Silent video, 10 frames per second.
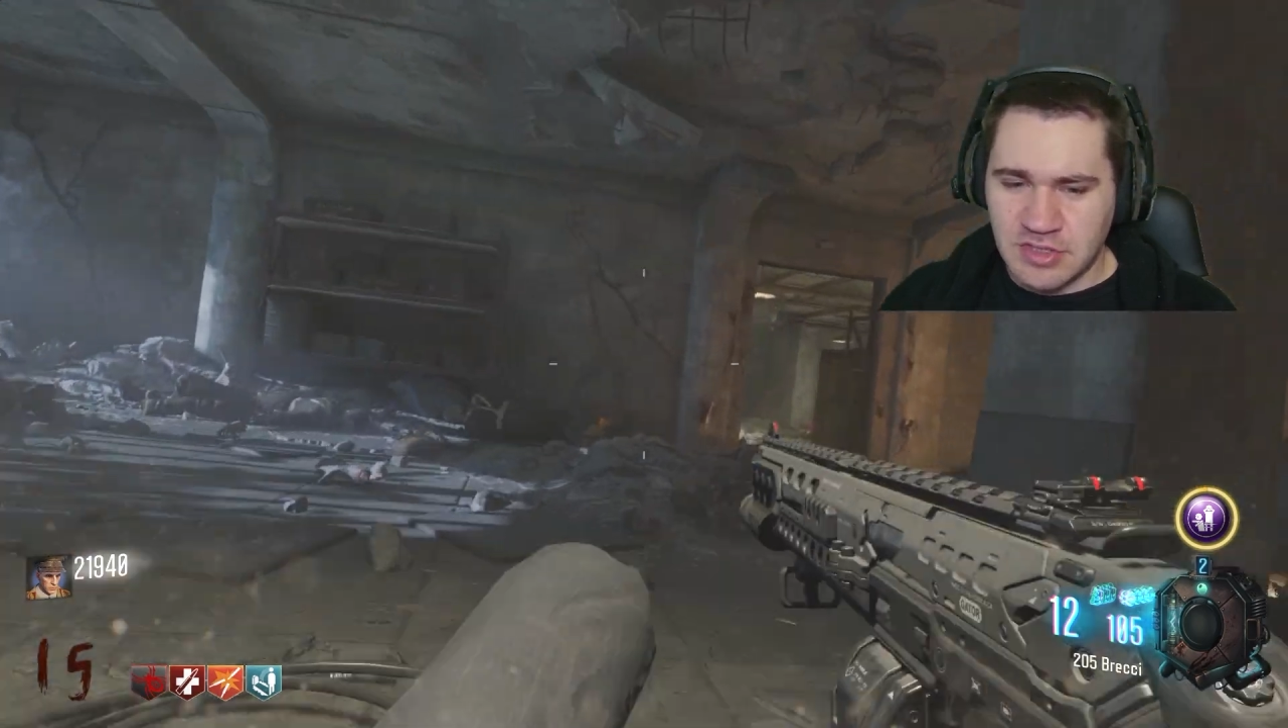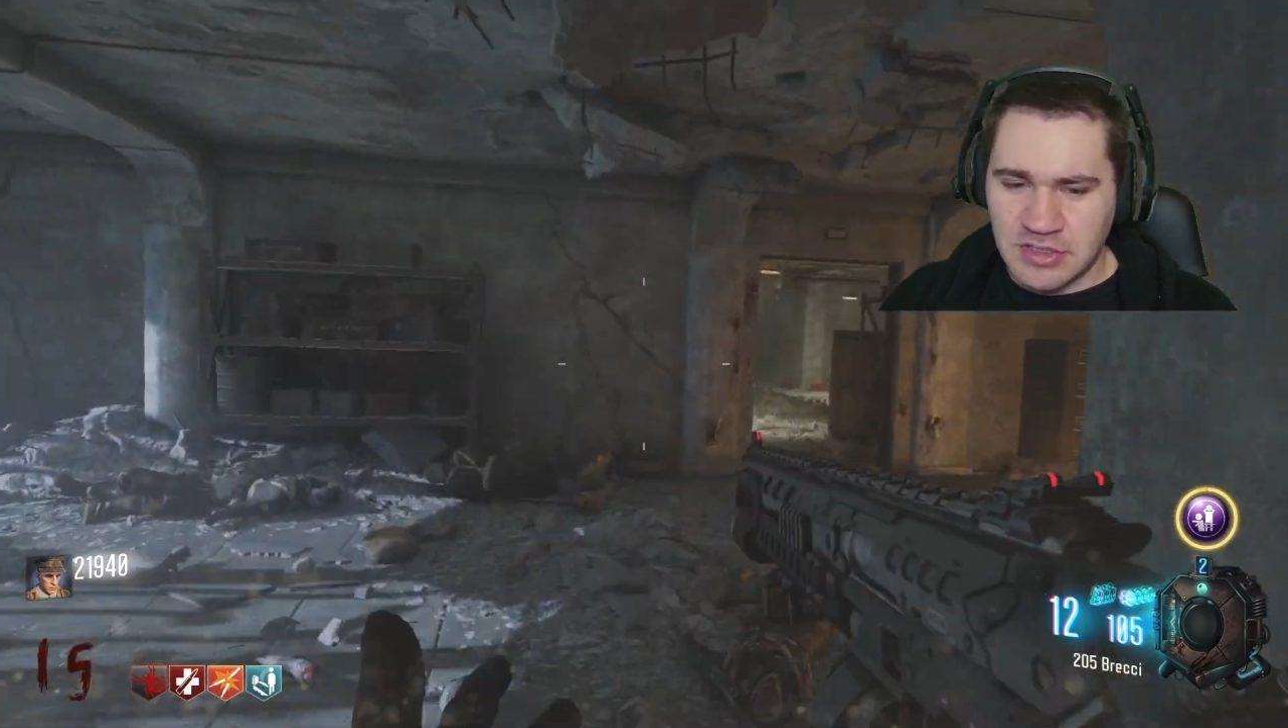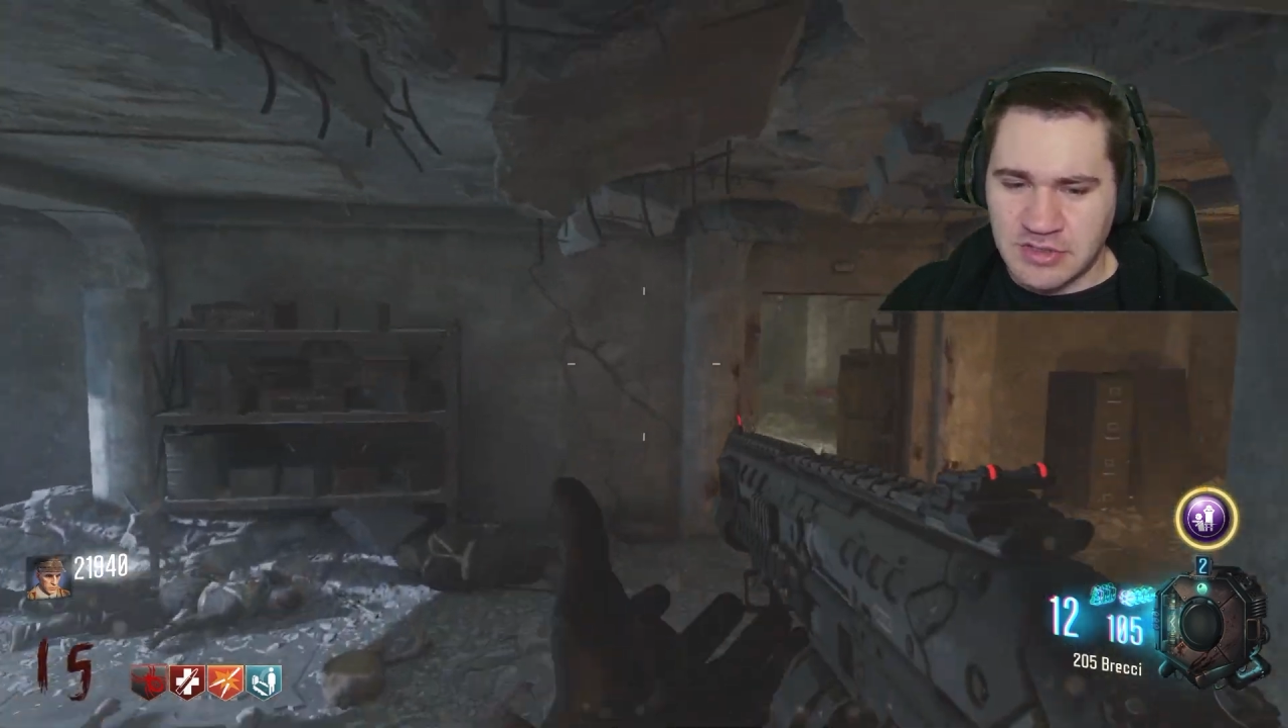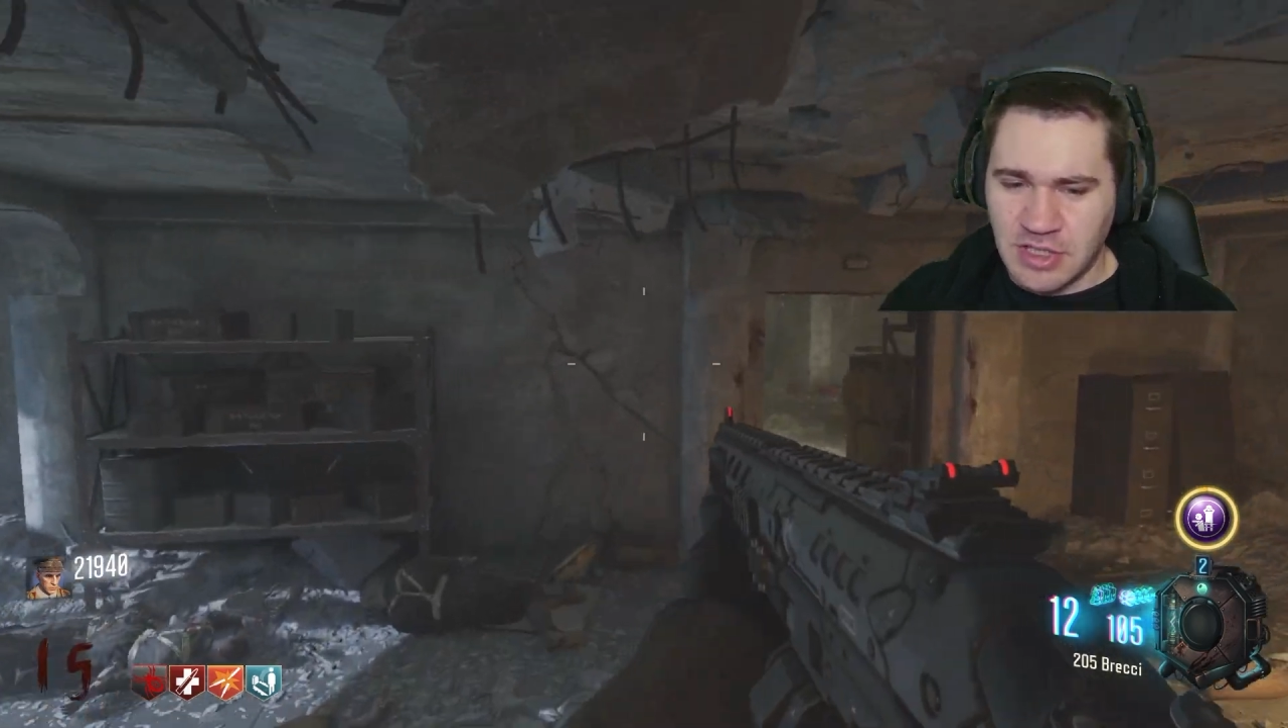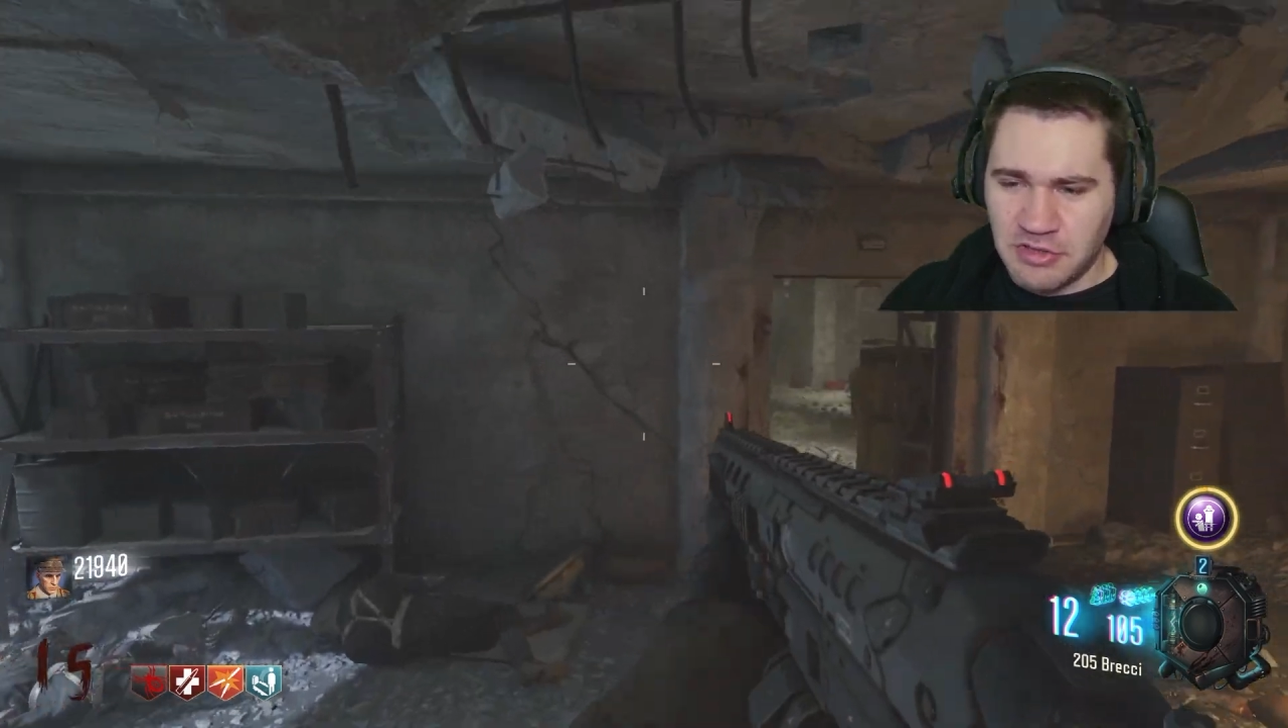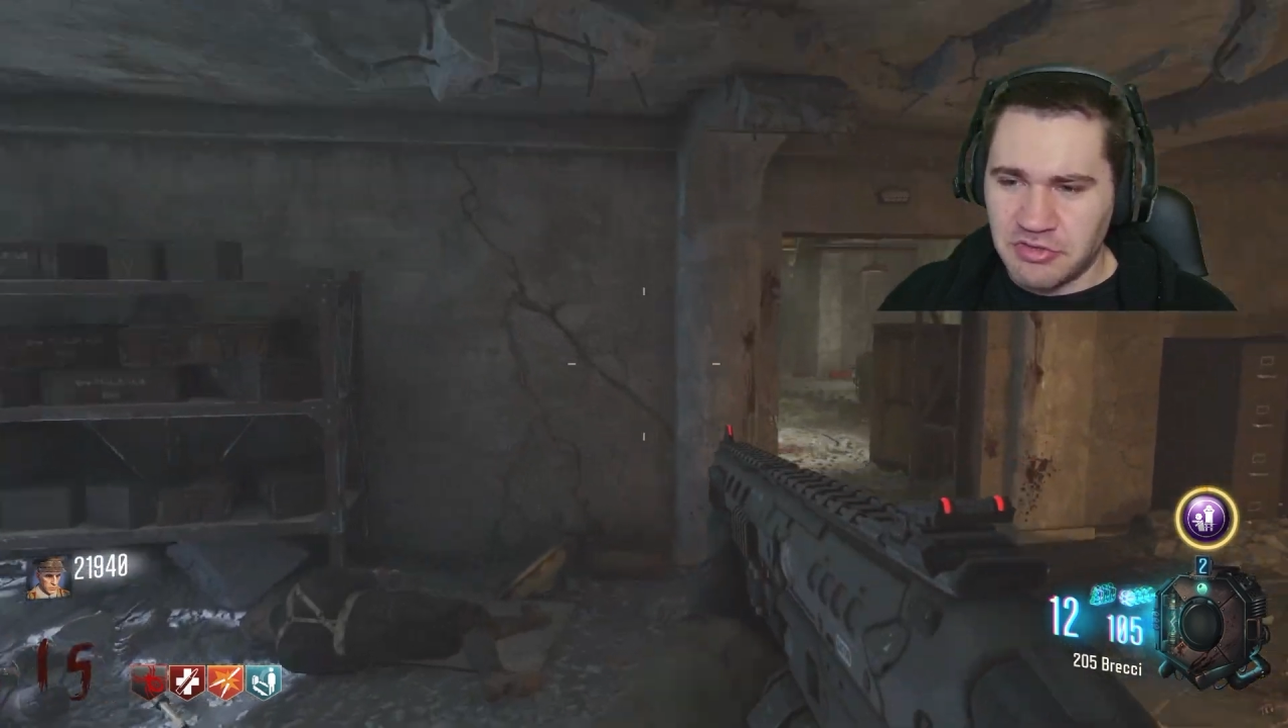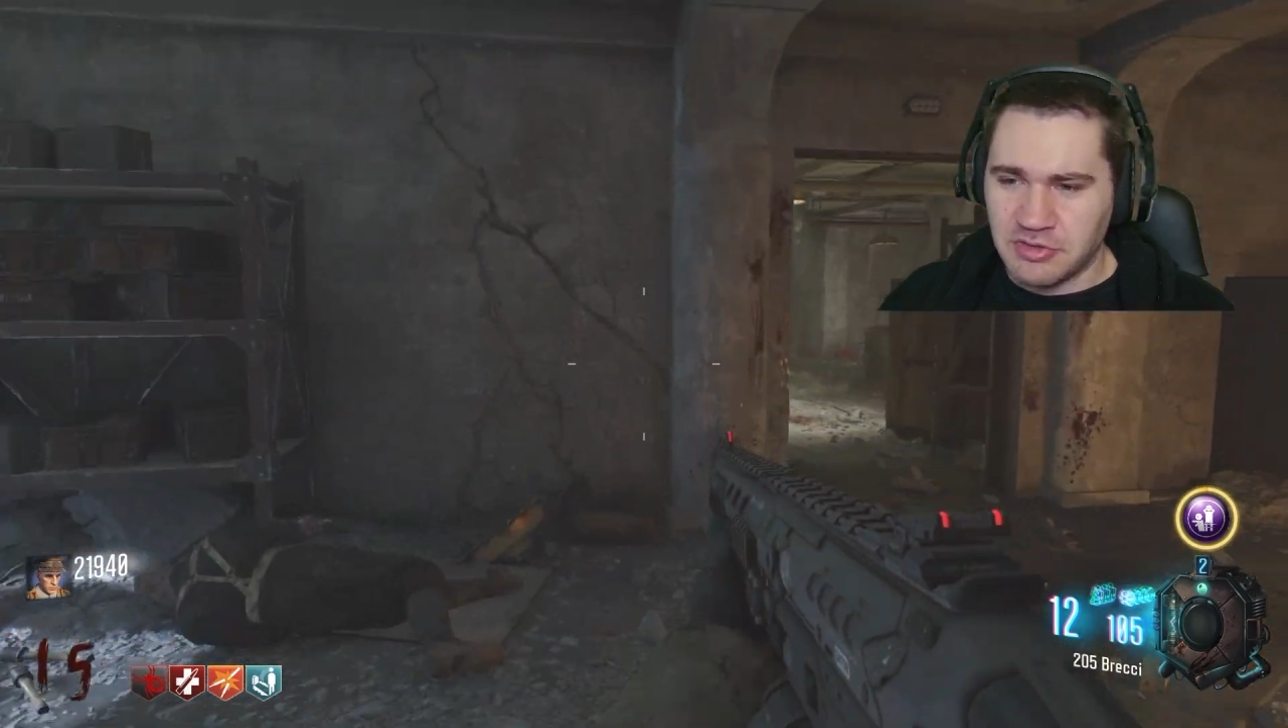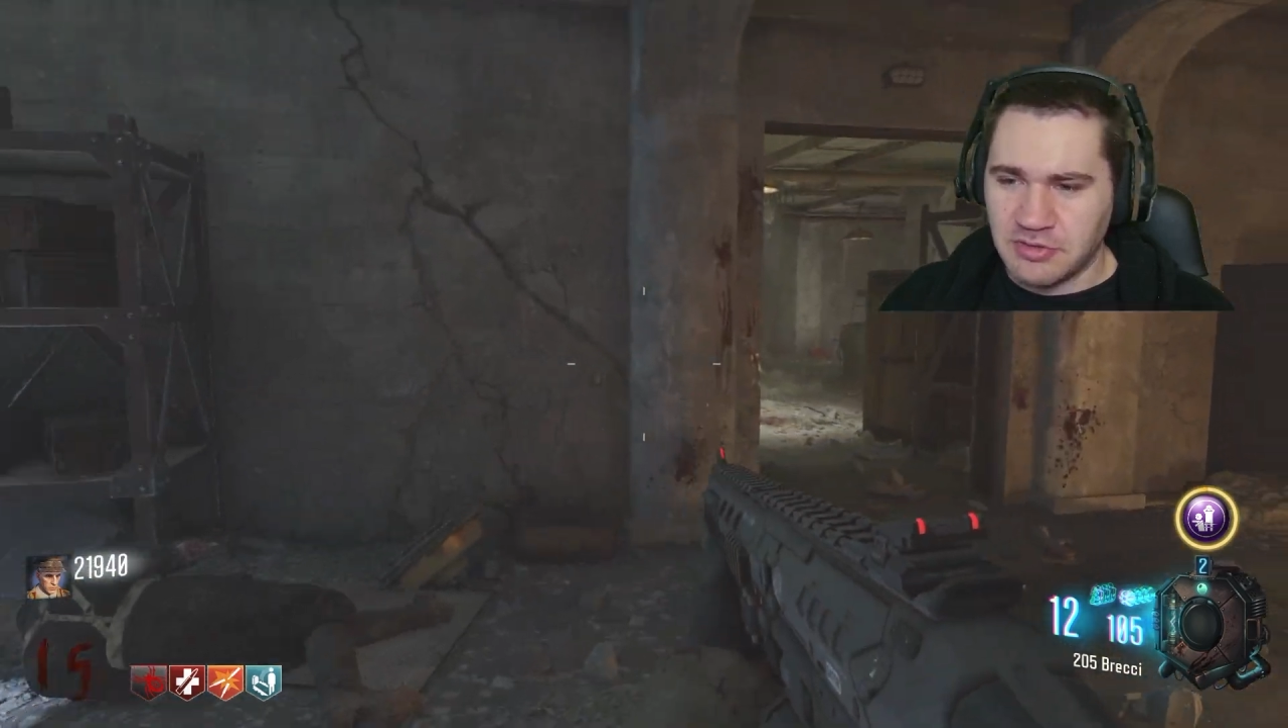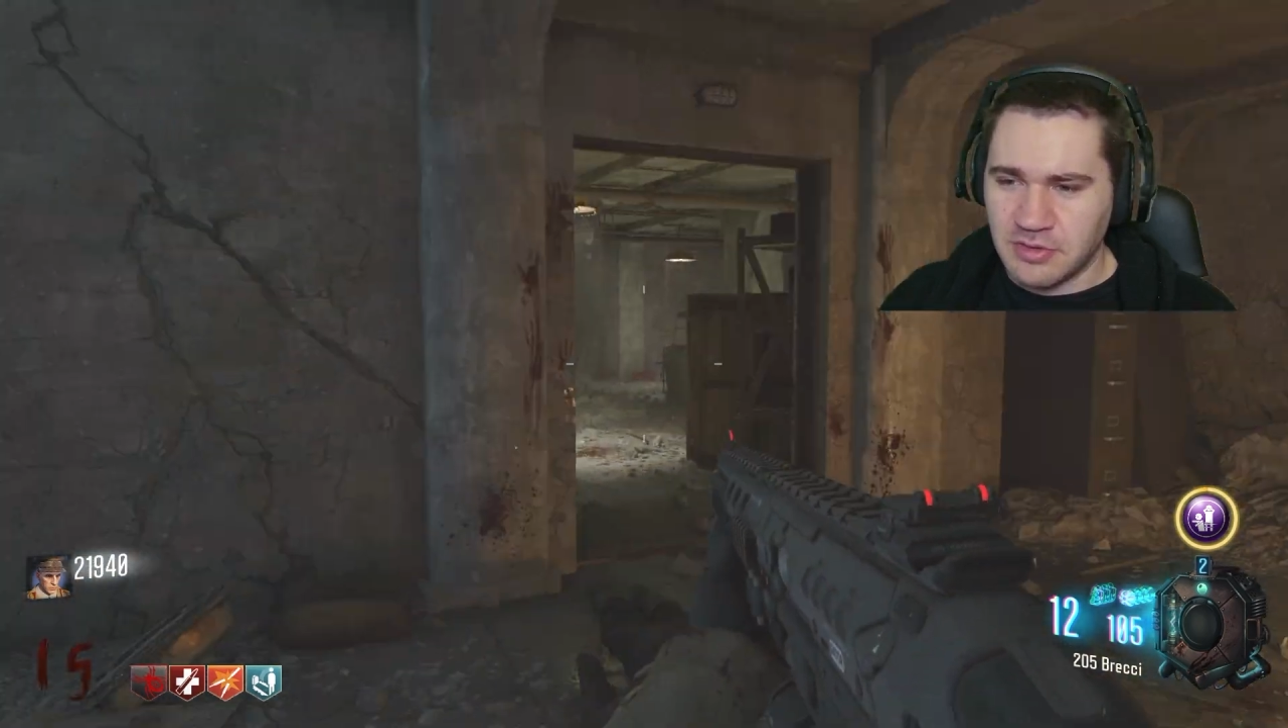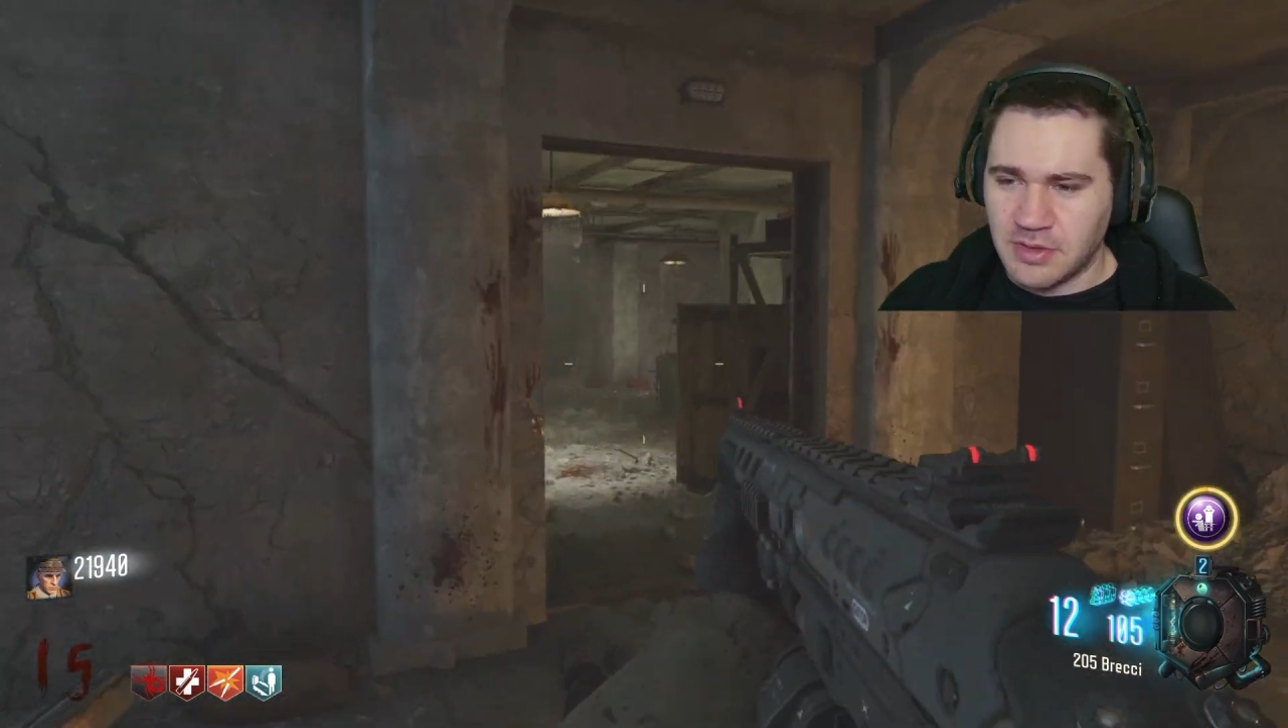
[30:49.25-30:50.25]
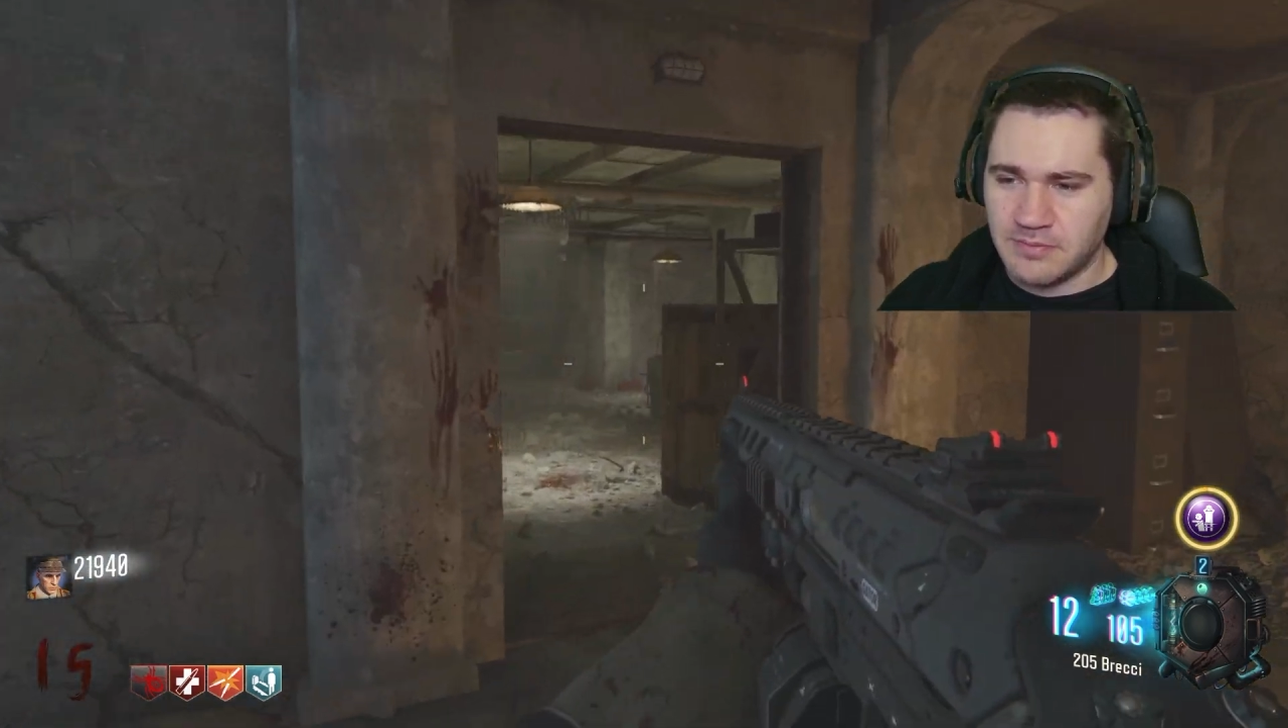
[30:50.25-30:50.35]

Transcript: it's nothing.